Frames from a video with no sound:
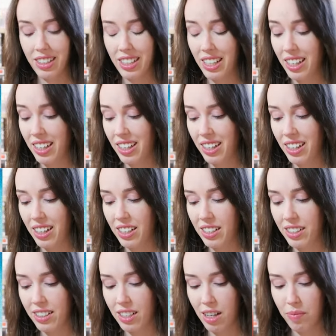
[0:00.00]
yeah,
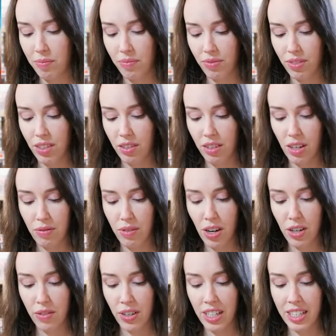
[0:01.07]
it's um, yeah,
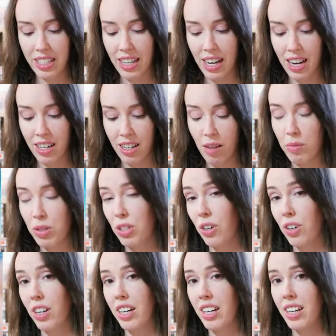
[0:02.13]
very very sad, and I'm
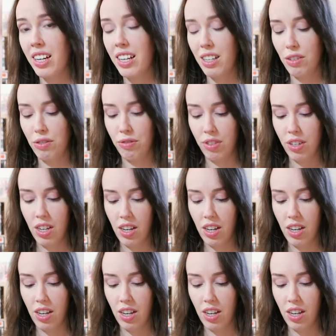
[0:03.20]
sorry if